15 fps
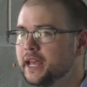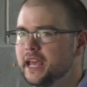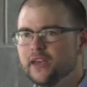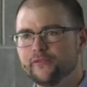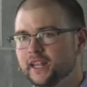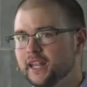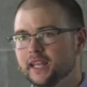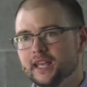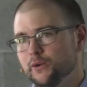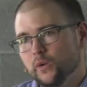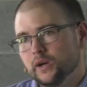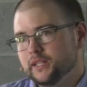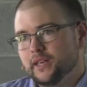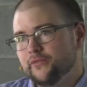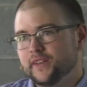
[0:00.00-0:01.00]
If
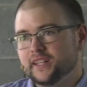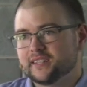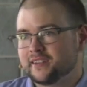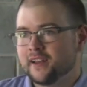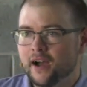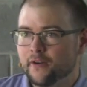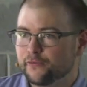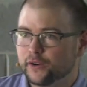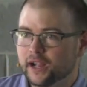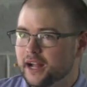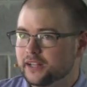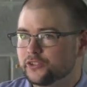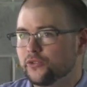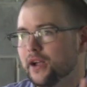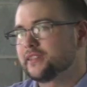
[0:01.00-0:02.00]
it's not for
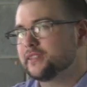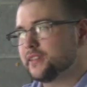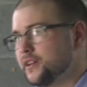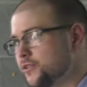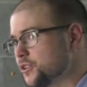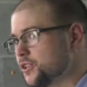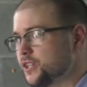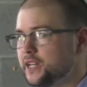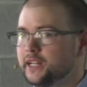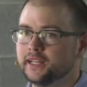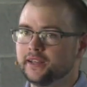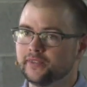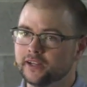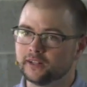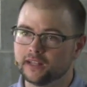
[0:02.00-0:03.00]
God's grace
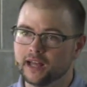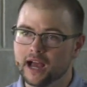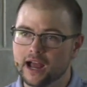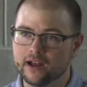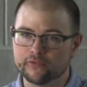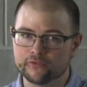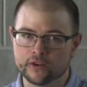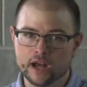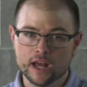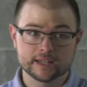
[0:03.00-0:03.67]
interceding in their life,